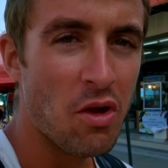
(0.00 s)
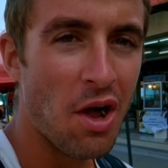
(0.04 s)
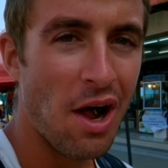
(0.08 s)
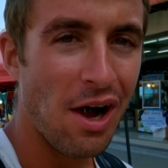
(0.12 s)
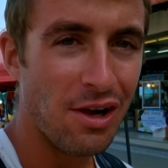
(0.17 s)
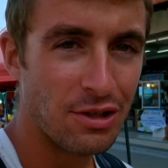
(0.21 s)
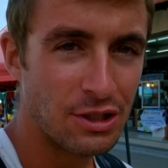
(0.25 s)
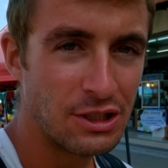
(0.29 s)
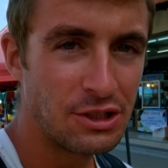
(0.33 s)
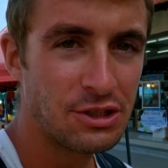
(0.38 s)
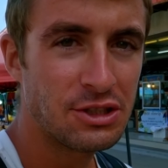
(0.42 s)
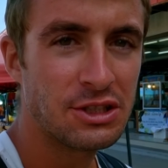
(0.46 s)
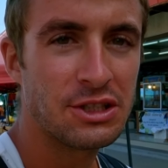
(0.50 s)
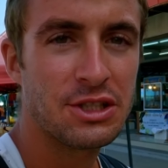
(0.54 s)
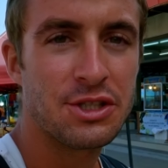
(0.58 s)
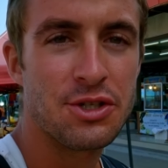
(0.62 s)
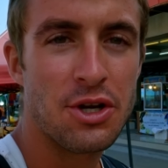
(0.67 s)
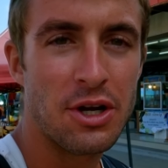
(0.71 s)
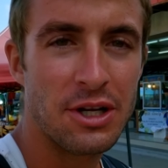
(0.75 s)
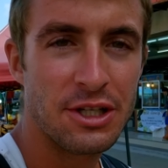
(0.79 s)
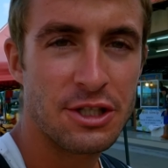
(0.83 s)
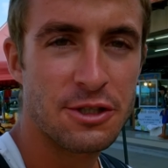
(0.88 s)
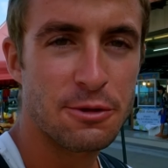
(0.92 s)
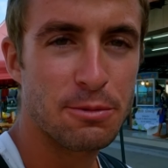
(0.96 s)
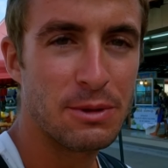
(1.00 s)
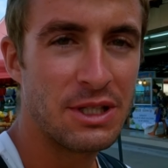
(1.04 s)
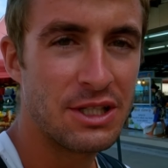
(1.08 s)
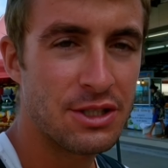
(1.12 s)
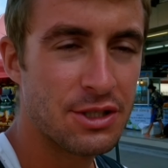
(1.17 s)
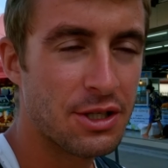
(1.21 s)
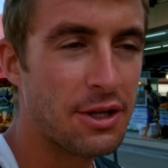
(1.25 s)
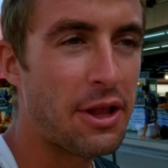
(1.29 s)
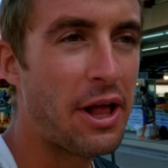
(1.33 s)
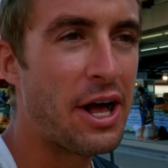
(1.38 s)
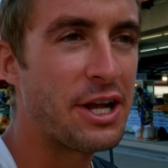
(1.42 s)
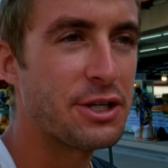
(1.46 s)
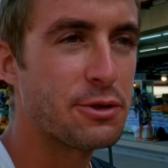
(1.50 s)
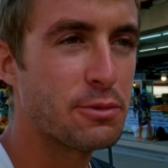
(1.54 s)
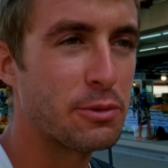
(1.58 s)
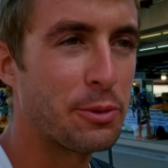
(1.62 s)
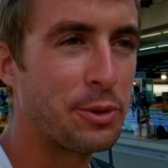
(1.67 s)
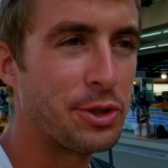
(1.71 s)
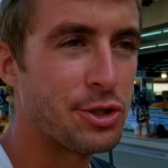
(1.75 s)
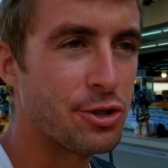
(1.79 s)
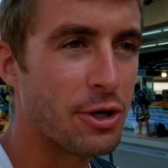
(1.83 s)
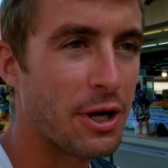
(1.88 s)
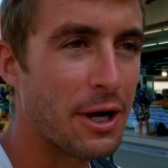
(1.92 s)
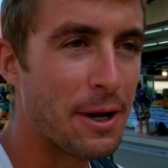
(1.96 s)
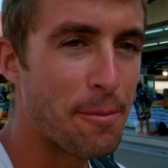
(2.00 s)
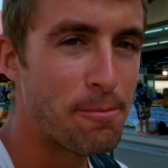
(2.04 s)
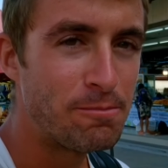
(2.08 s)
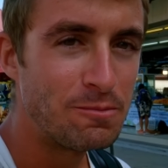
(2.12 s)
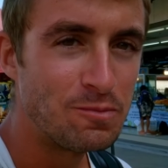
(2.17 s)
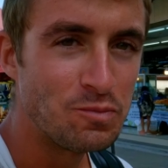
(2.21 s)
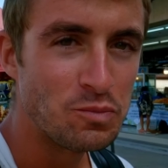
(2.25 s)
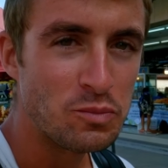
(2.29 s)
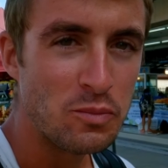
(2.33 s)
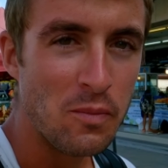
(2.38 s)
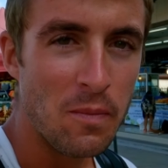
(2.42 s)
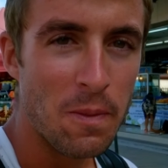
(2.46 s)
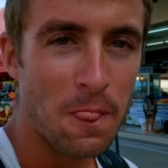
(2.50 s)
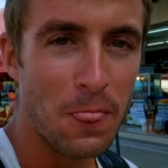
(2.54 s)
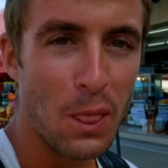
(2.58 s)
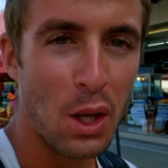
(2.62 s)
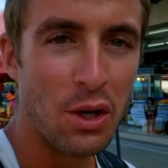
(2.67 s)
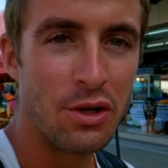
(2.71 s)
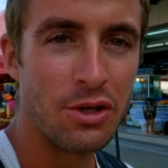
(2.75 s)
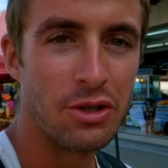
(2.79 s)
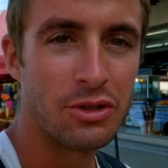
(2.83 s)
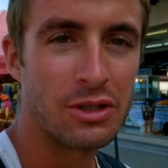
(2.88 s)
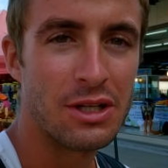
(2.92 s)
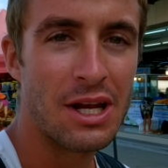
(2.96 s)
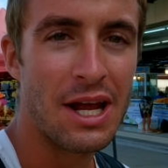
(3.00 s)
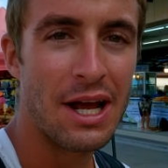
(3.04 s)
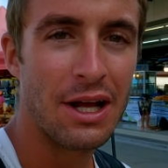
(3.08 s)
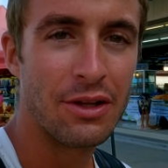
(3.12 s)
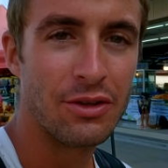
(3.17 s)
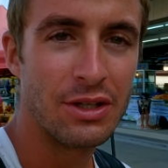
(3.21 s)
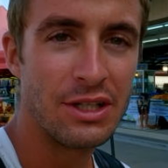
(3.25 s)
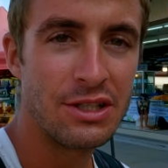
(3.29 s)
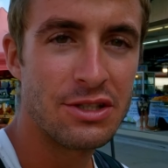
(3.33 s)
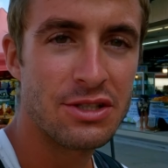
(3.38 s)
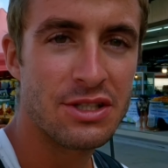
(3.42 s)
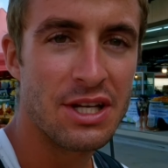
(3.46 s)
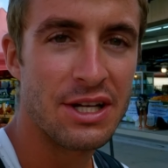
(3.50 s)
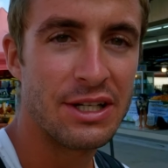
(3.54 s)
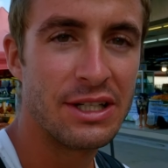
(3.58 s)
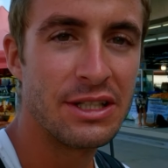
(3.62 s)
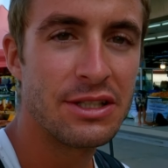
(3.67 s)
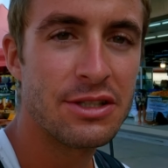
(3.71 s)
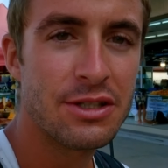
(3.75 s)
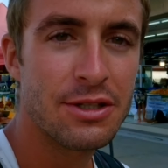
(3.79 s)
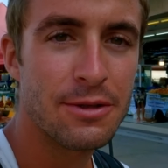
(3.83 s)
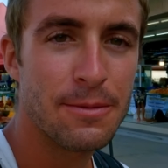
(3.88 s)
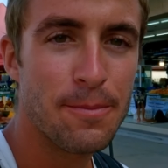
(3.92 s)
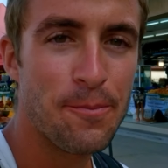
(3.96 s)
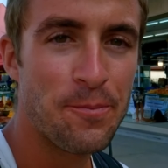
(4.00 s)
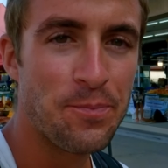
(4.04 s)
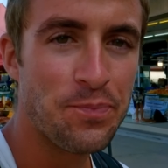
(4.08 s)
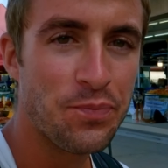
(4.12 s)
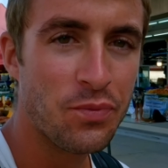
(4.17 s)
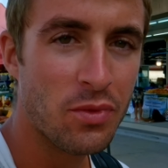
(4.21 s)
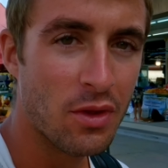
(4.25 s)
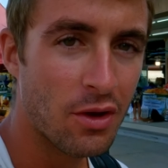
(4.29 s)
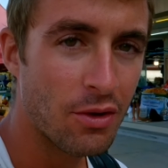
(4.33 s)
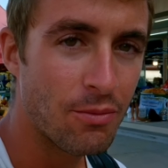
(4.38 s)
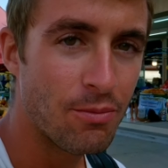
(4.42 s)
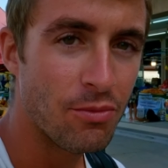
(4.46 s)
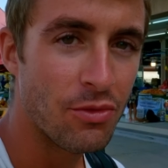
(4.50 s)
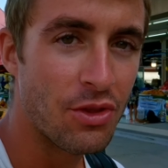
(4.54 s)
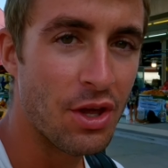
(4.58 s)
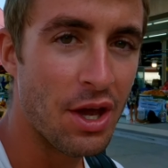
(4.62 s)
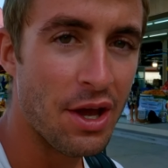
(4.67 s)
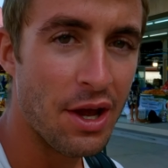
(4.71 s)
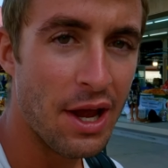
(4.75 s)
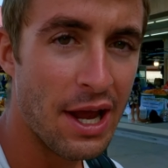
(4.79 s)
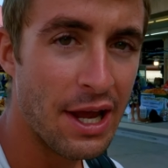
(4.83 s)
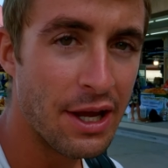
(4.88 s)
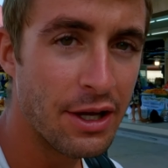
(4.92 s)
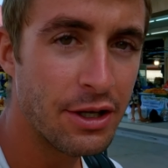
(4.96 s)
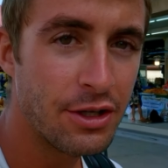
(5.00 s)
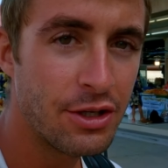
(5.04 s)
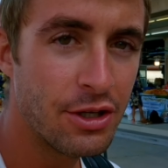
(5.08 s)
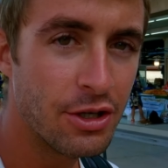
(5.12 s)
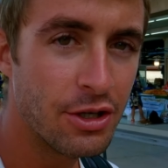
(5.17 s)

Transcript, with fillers: at least it's not as sweet as the last one we tried. You can at least taste the egg